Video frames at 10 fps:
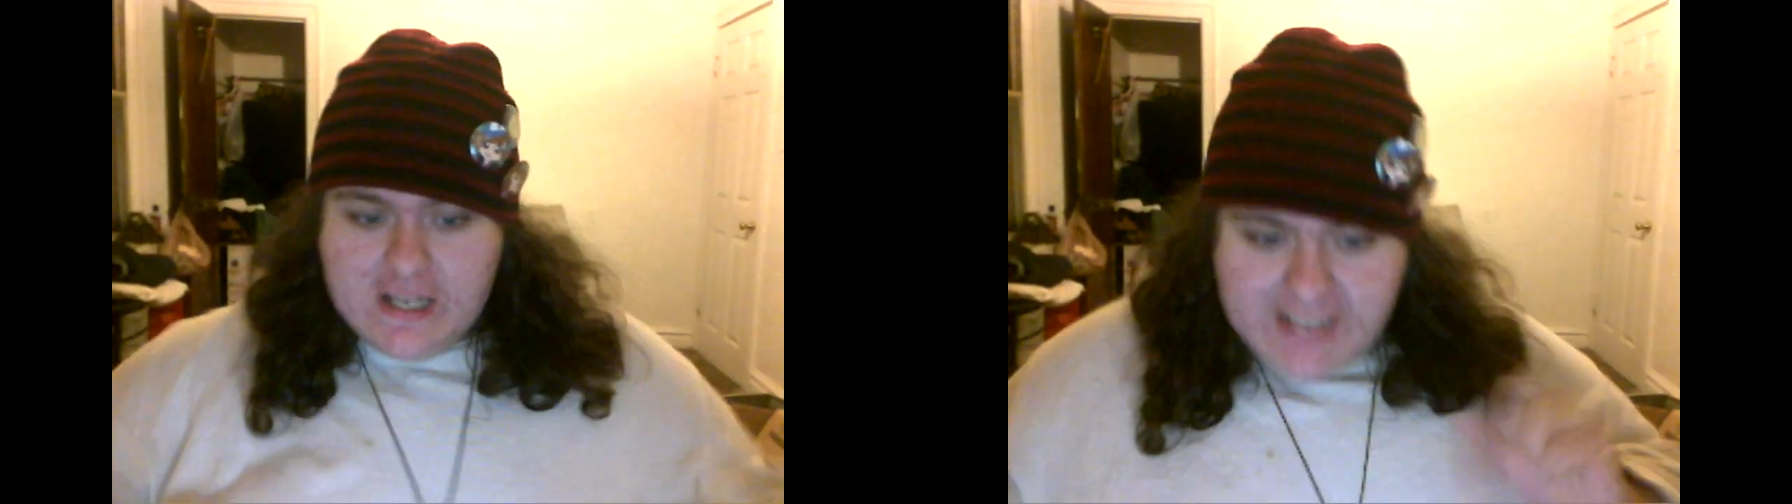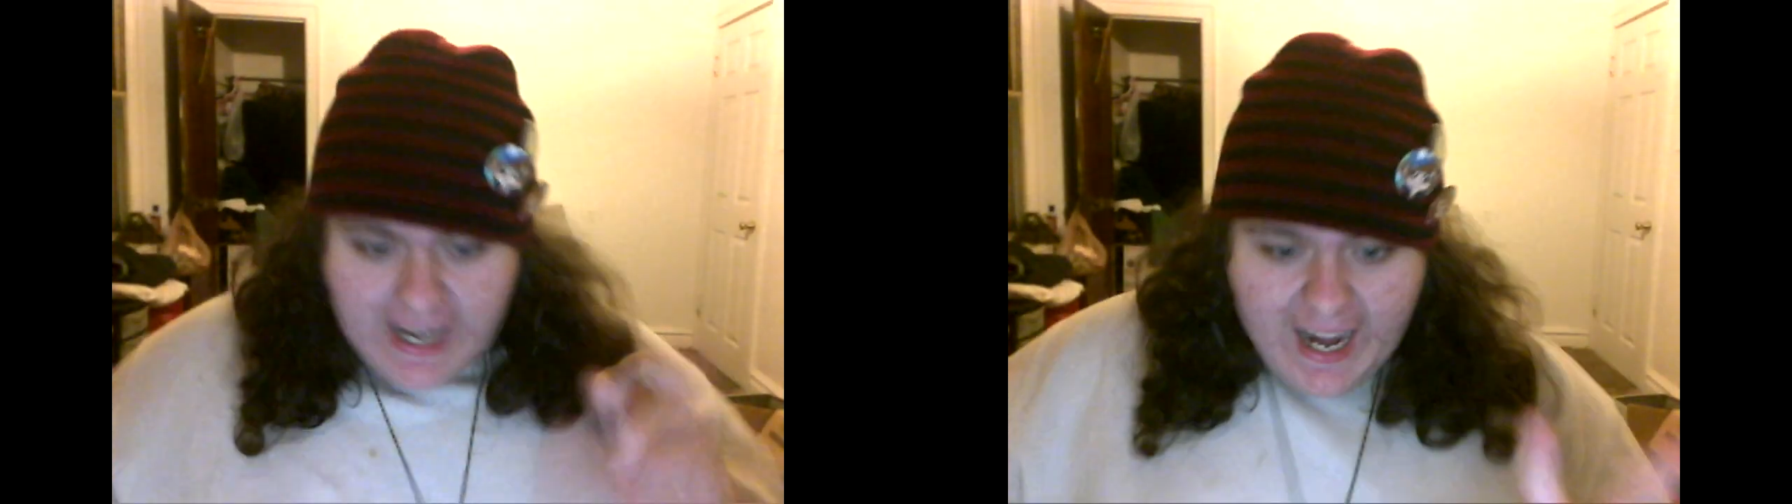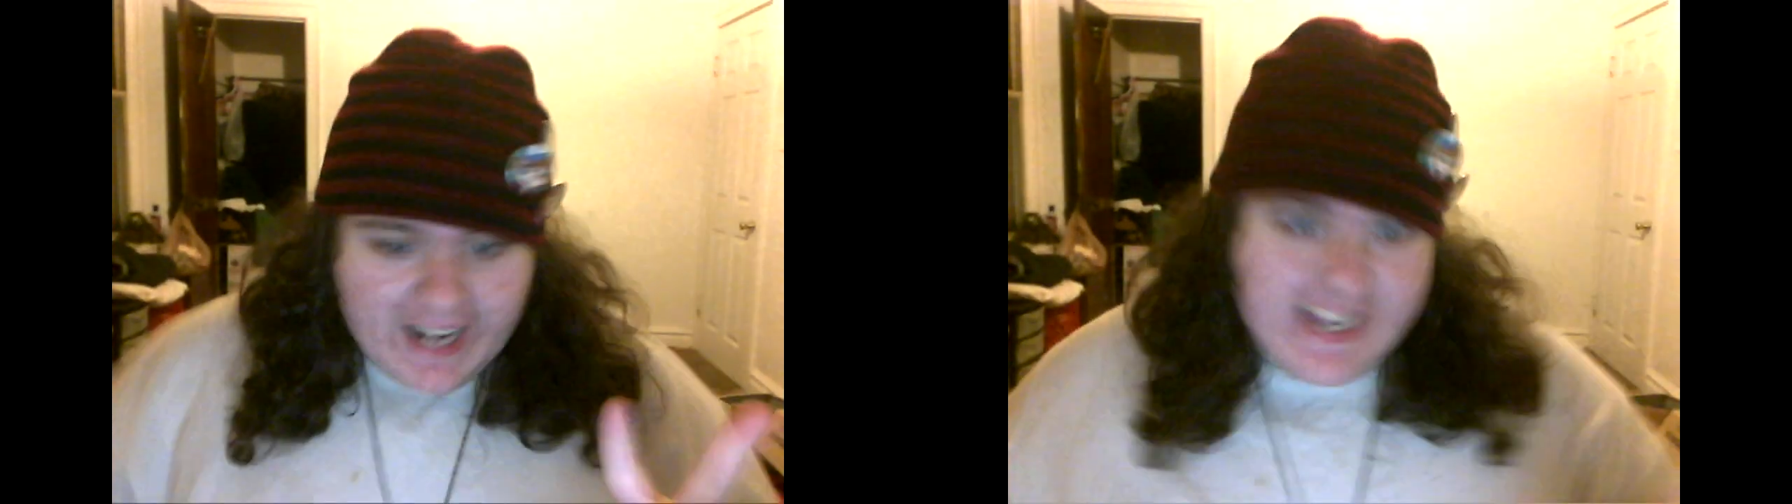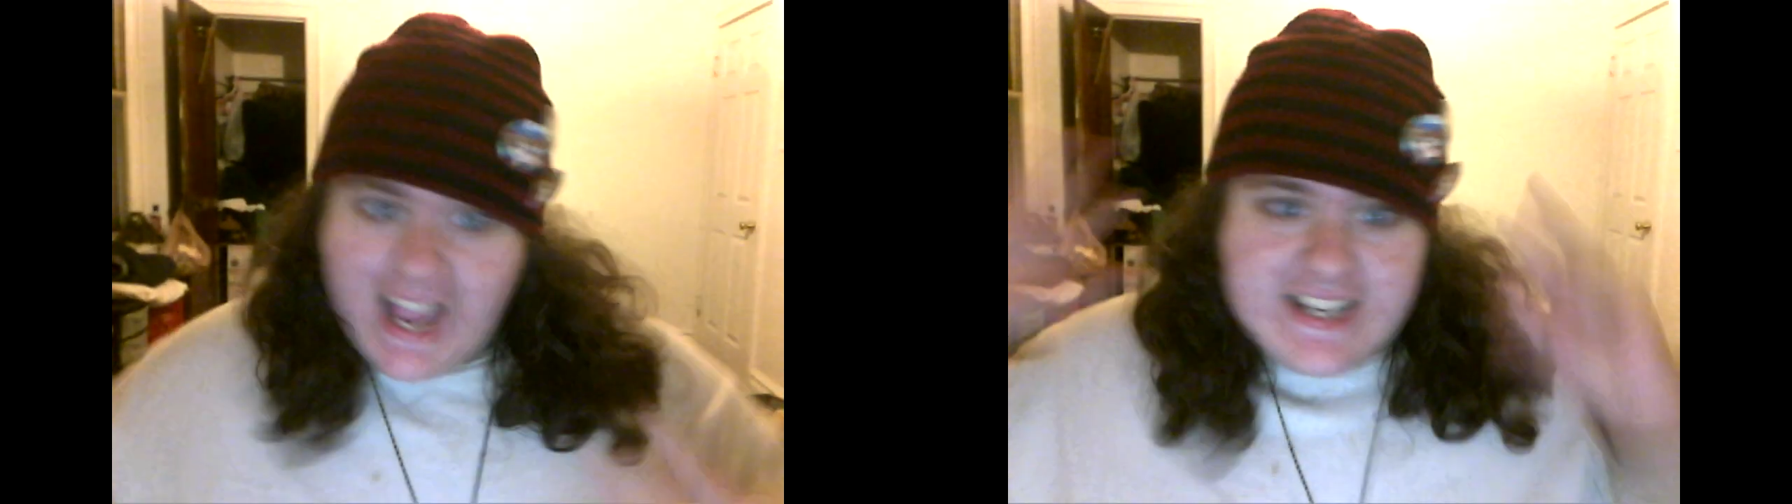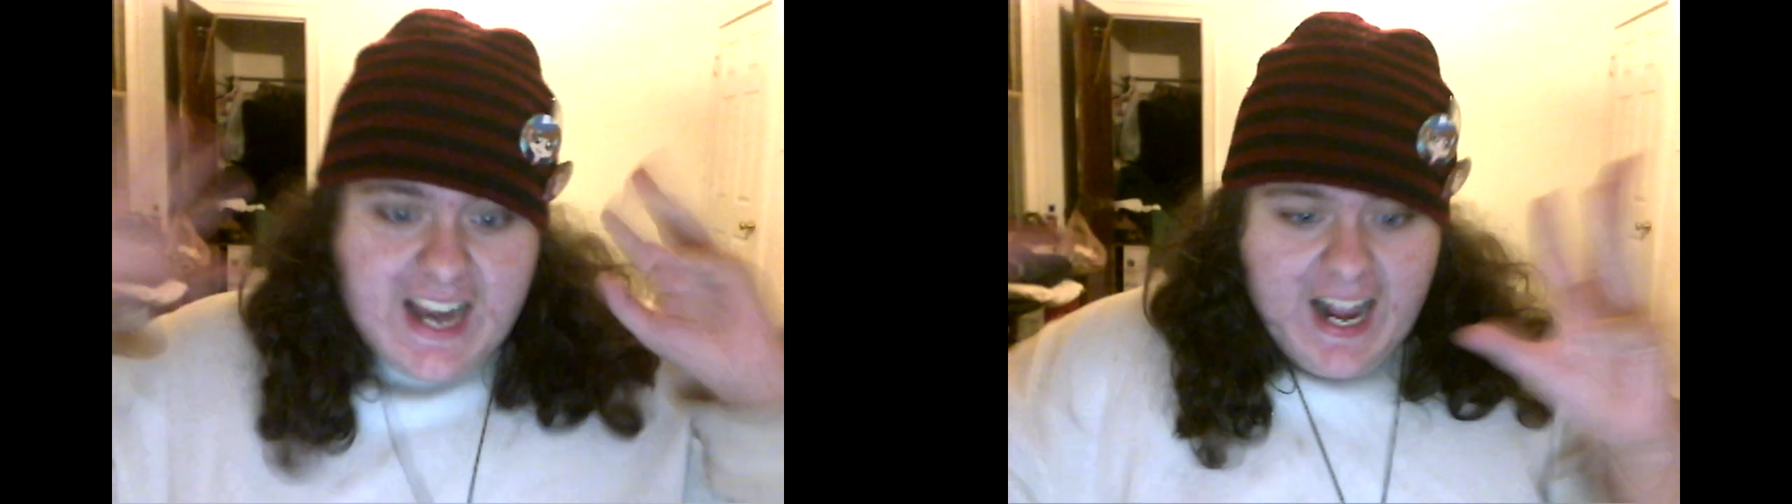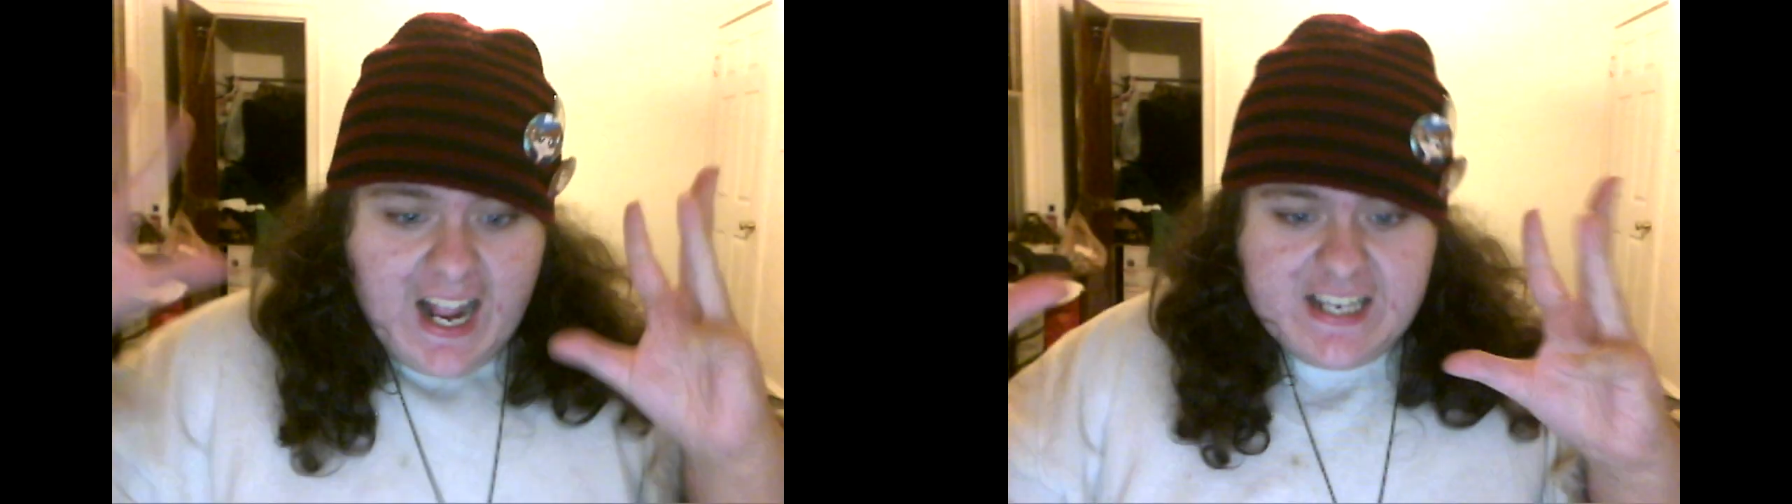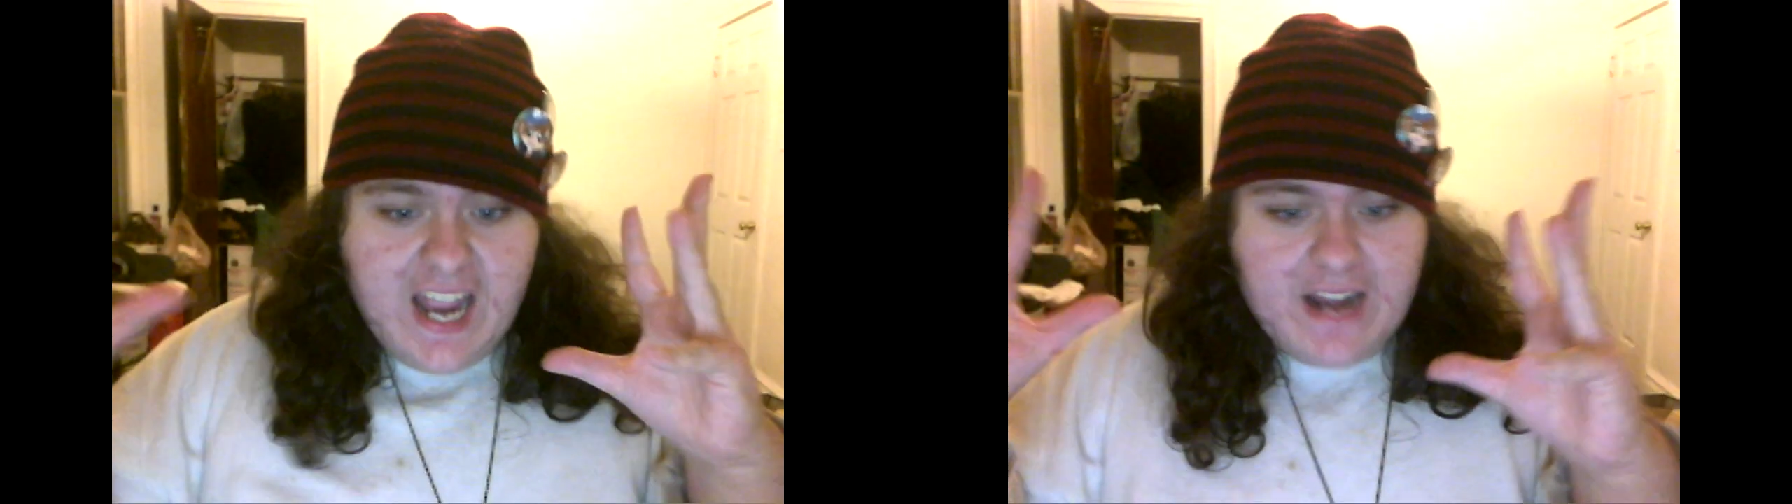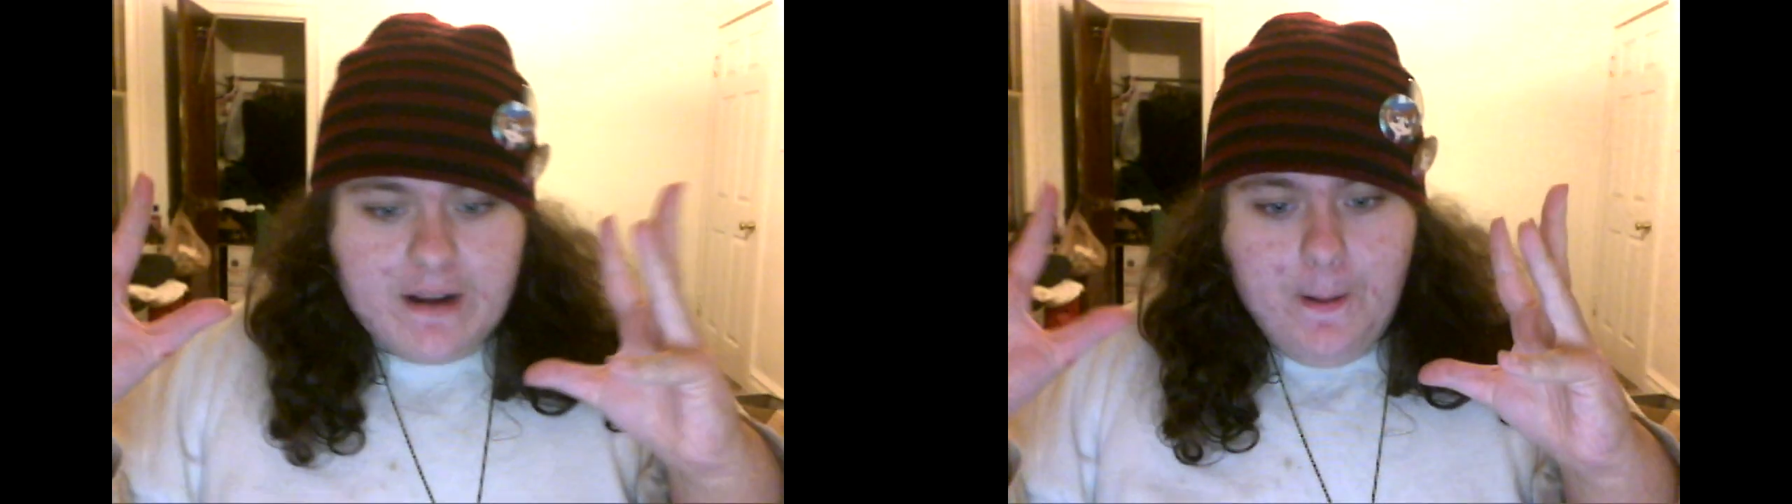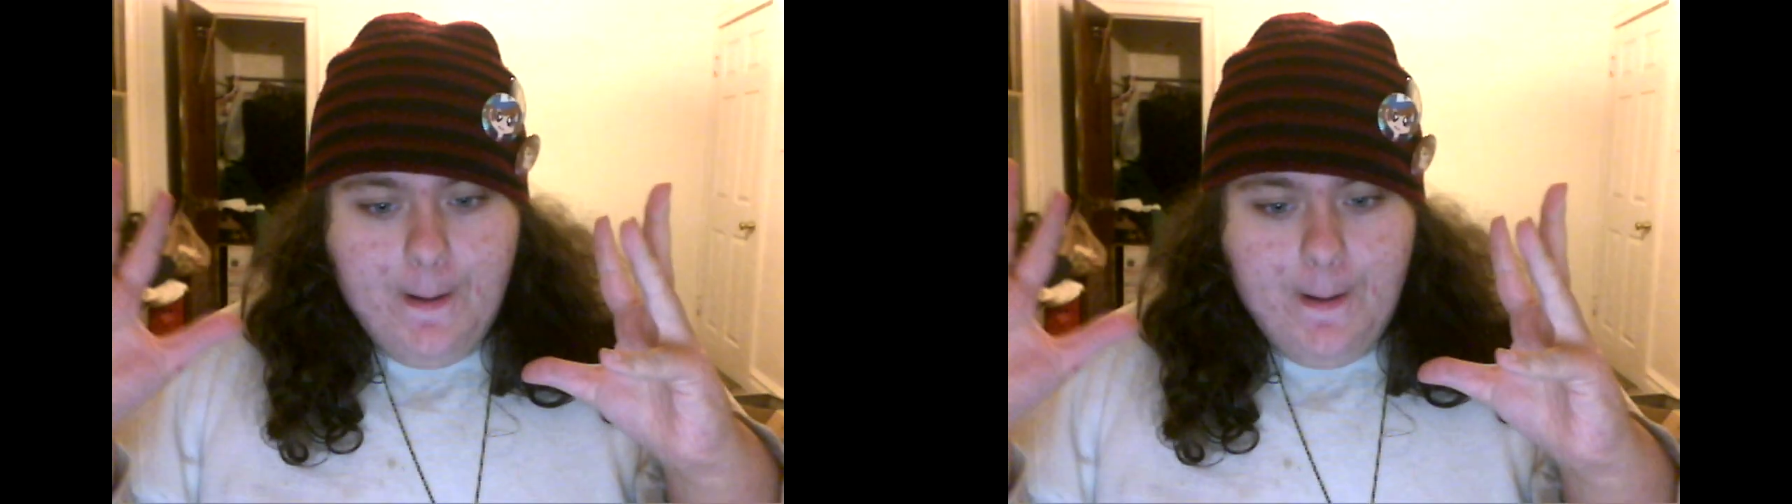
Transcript: 10 out of ten, ten out of 10.